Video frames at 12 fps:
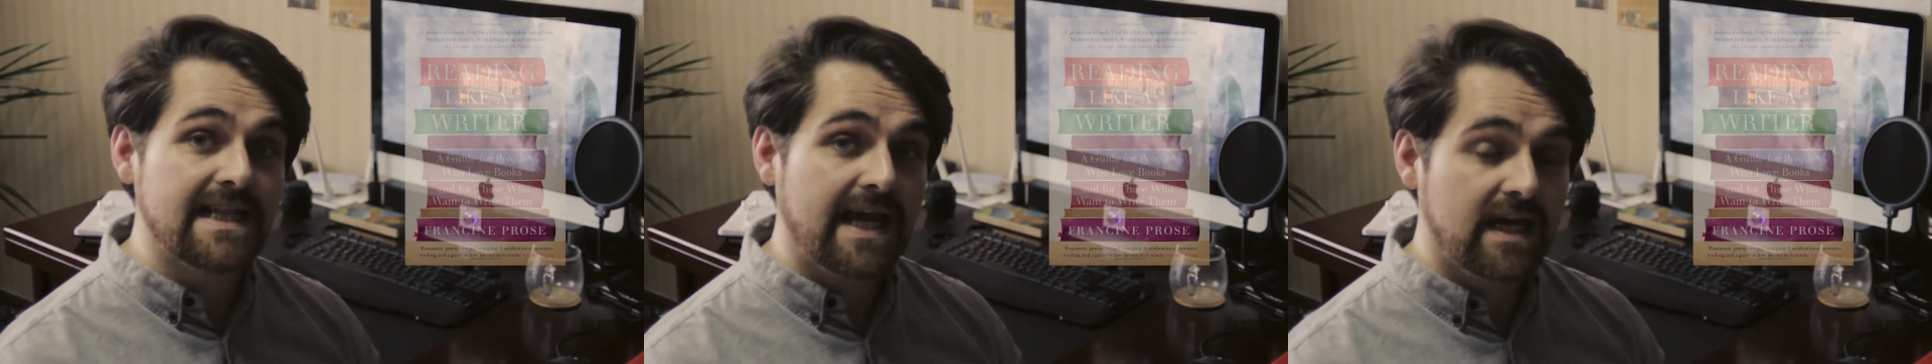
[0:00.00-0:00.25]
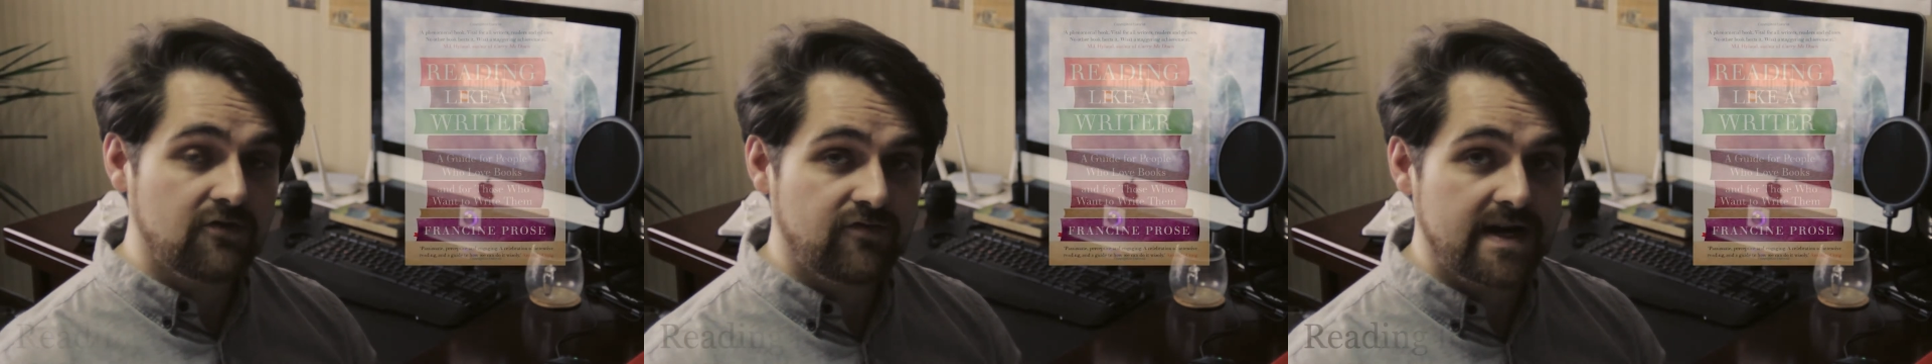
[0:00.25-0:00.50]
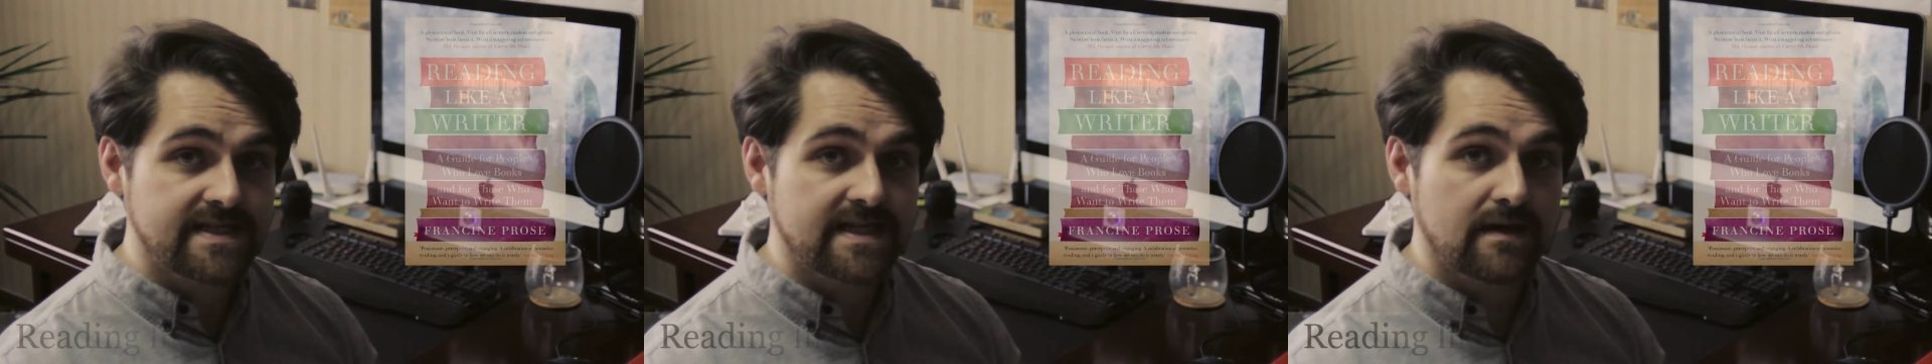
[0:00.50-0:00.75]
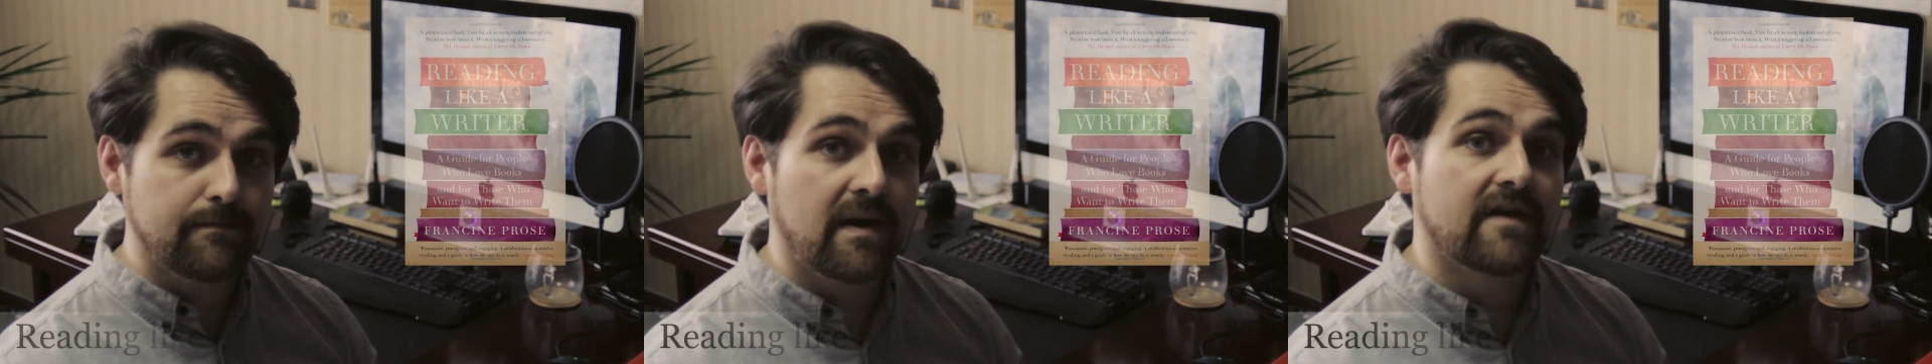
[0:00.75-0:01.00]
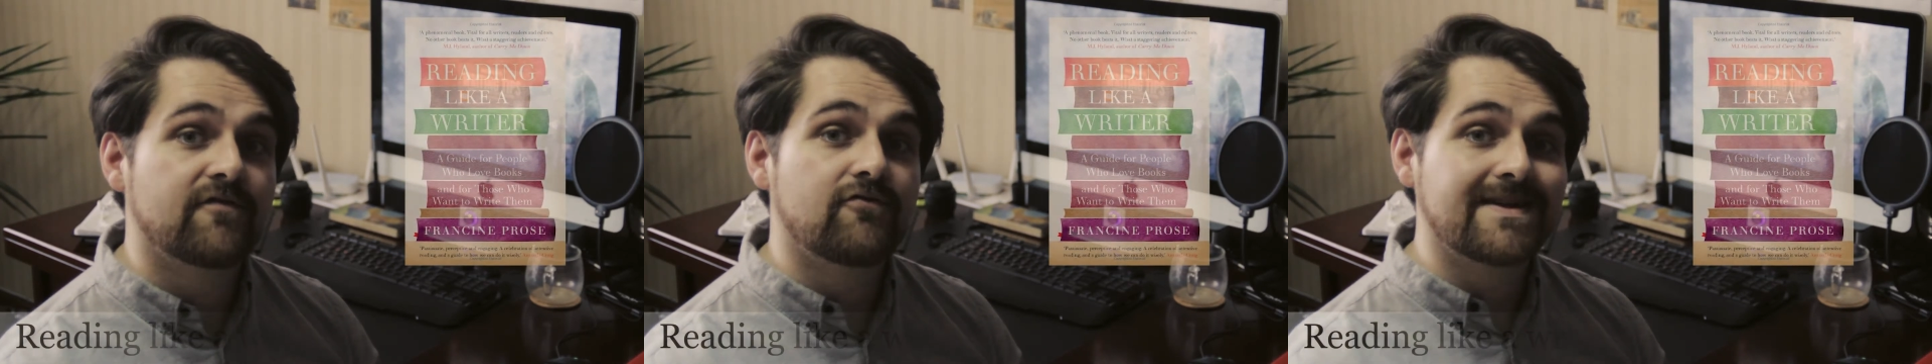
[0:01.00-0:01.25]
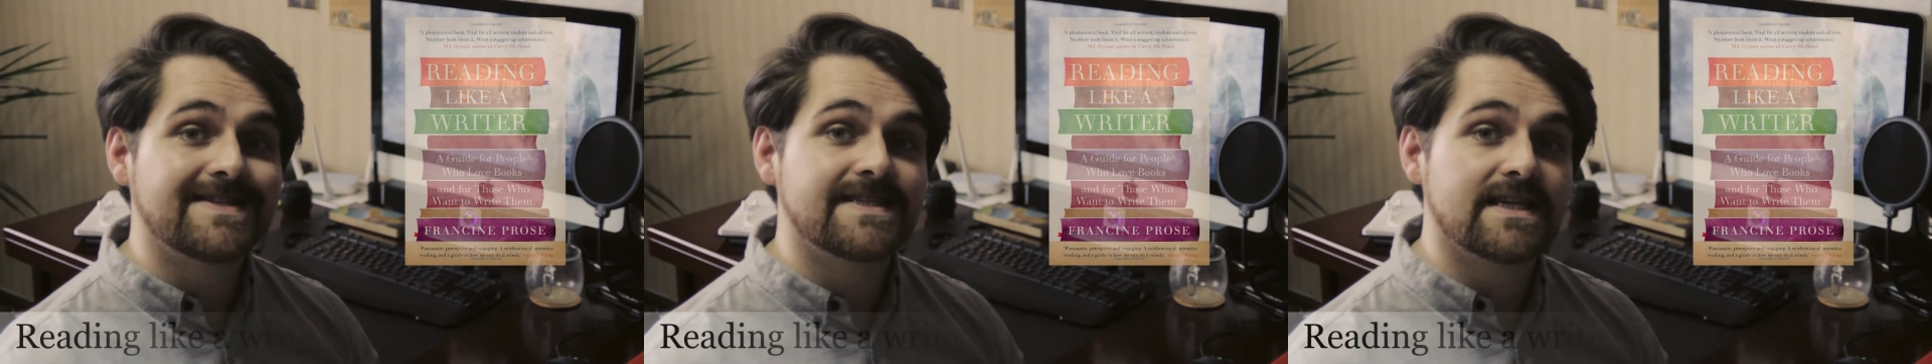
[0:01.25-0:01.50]
Like a Writer by
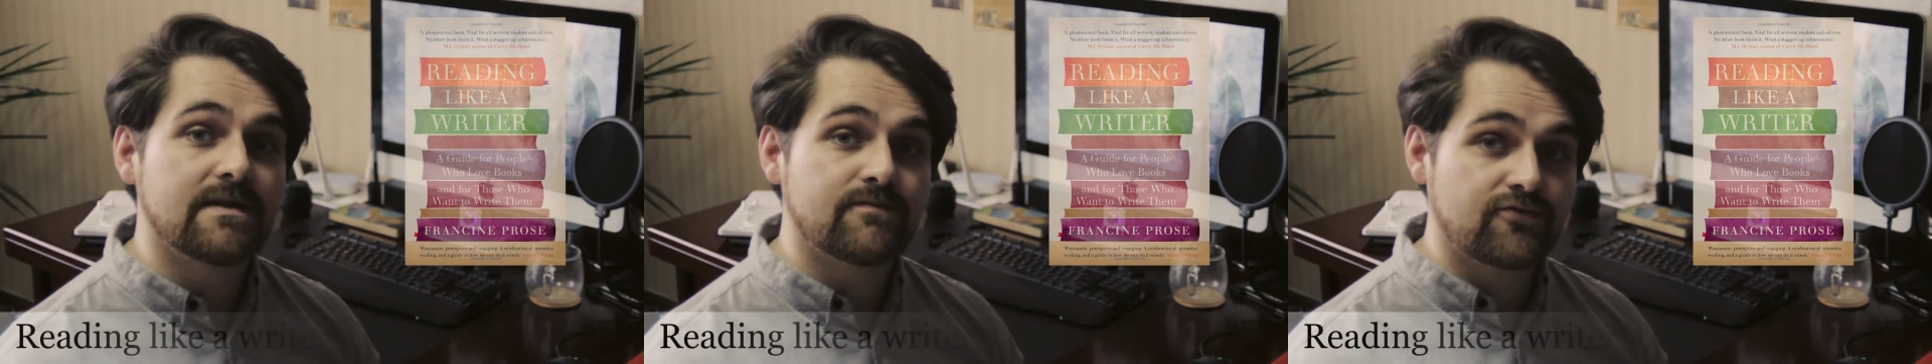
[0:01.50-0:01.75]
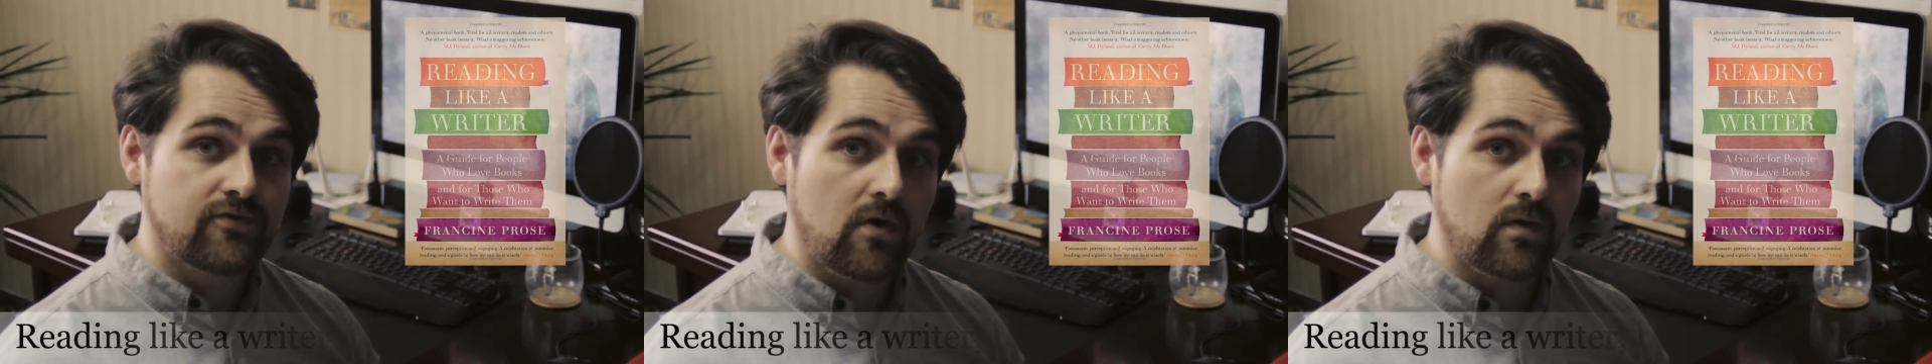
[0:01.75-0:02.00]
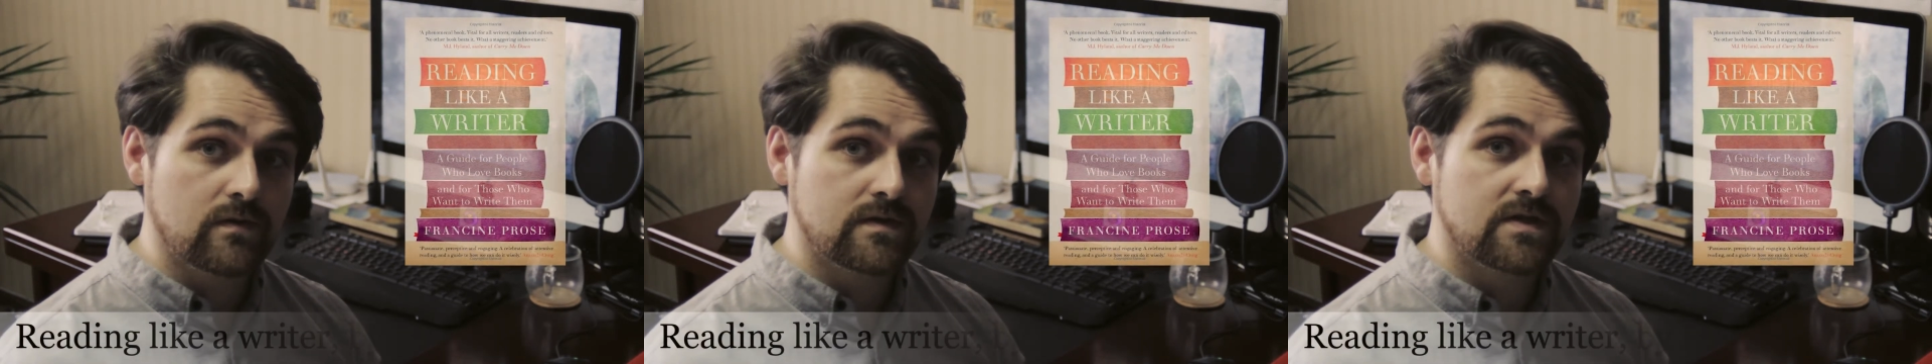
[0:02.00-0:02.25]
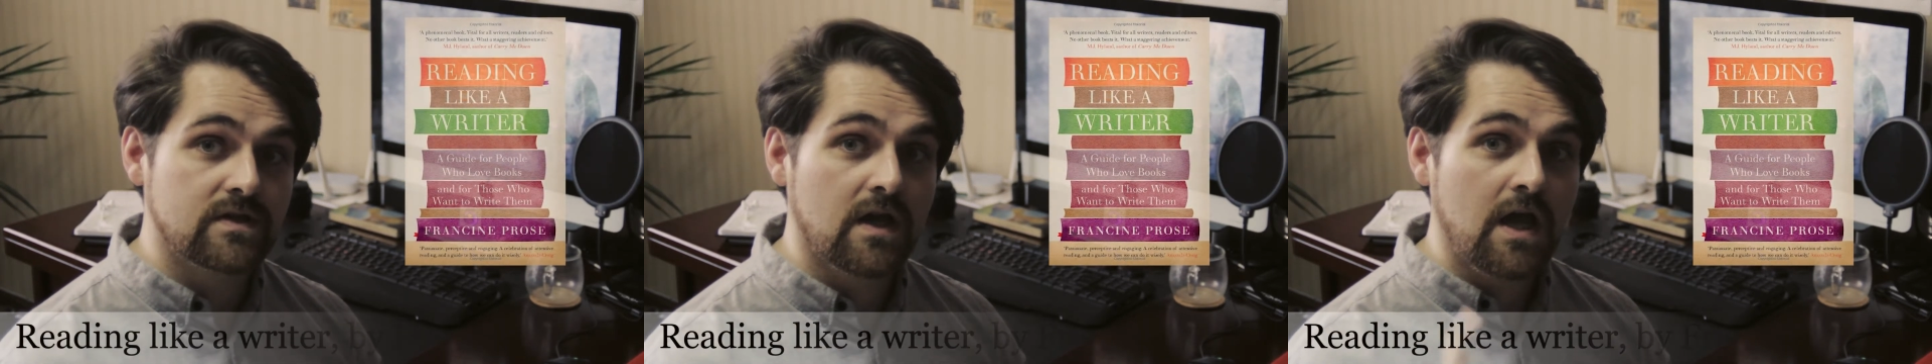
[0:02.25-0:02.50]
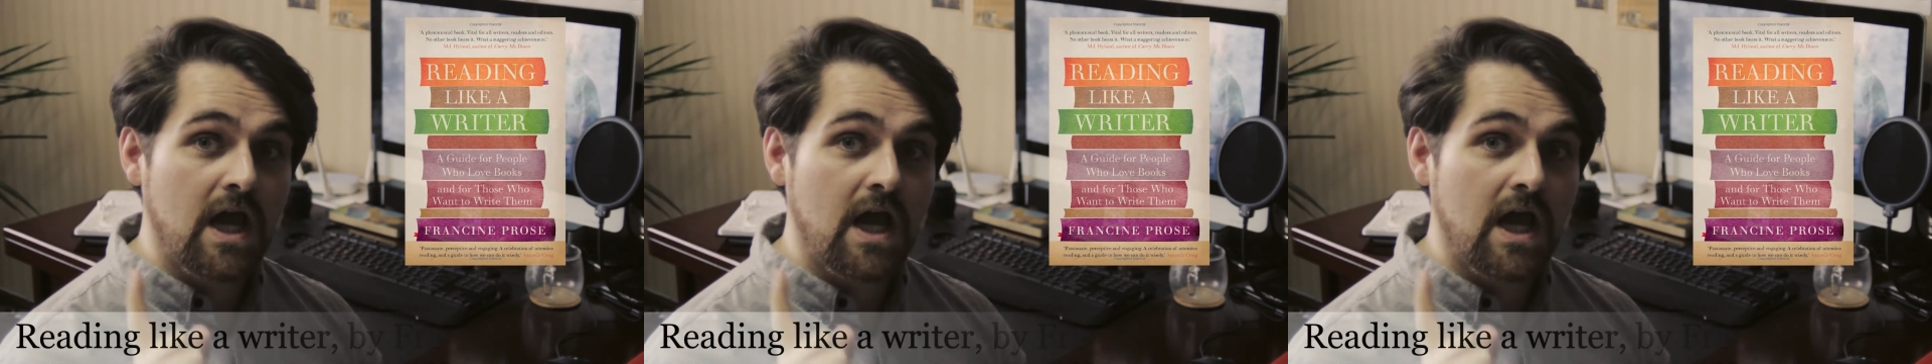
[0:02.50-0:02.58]
Francine Prose.